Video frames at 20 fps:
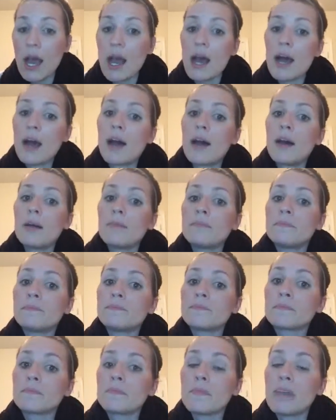
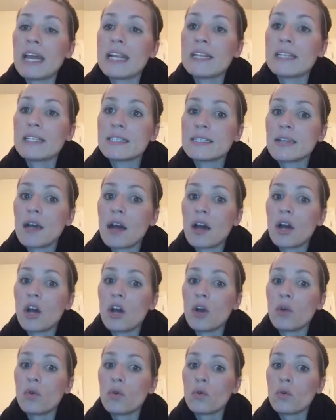And
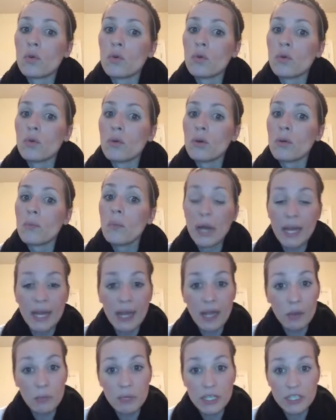so, but
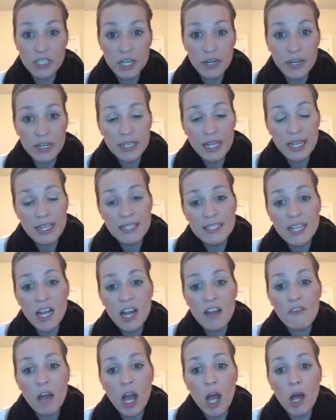I'll be sharing that stuff.